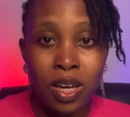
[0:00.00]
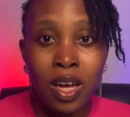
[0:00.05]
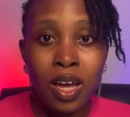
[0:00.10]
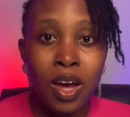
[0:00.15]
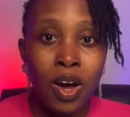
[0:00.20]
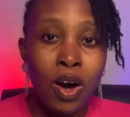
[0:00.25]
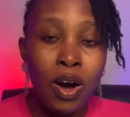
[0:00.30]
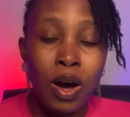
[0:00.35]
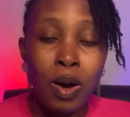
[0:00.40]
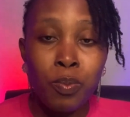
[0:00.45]

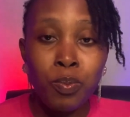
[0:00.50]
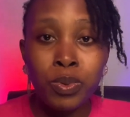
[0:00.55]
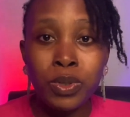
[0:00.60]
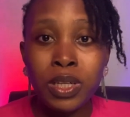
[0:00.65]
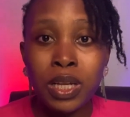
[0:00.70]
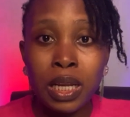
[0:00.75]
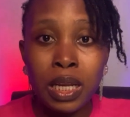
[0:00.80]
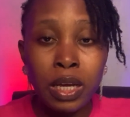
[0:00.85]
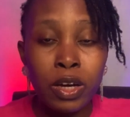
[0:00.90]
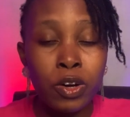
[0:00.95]
I'll put the
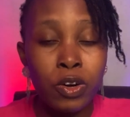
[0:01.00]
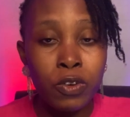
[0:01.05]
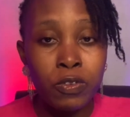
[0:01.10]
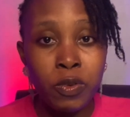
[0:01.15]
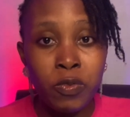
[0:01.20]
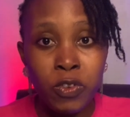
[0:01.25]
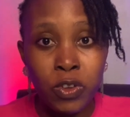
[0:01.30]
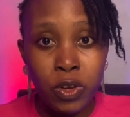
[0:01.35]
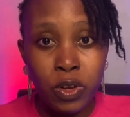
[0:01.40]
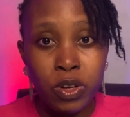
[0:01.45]
link of the
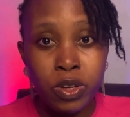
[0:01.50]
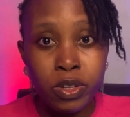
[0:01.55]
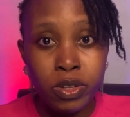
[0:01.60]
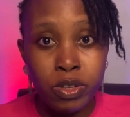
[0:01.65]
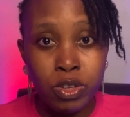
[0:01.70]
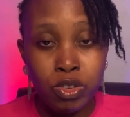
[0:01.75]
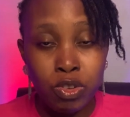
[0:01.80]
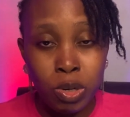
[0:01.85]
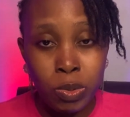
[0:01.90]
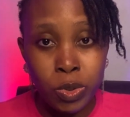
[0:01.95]
video in the
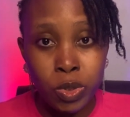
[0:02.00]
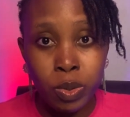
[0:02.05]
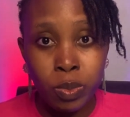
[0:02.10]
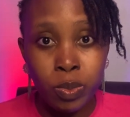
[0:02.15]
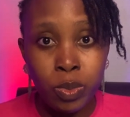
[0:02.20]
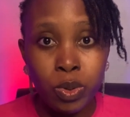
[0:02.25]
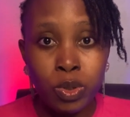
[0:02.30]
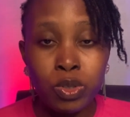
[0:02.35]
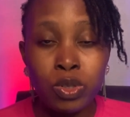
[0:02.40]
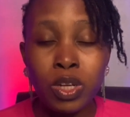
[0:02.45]
description
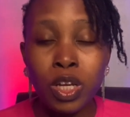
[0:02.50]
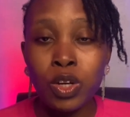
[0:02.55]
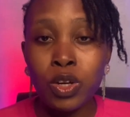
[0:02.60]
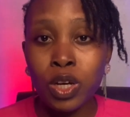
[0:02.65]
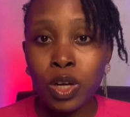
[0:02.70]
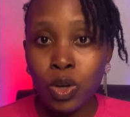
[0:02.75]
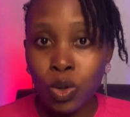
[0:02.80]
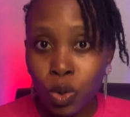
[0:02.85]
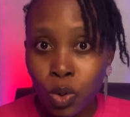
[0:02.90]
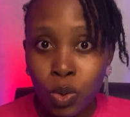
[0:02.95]
box so that you can
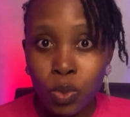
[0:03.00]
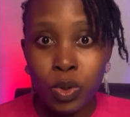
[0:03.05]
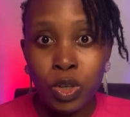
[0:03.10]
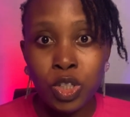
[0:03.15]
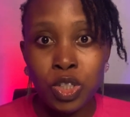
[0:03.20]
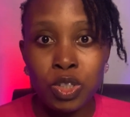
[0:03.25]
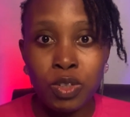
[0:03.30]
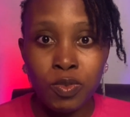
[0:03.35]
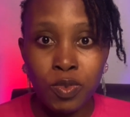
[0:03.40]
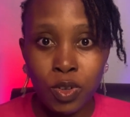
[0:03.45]
go watch the
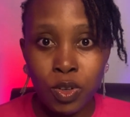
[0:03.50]
video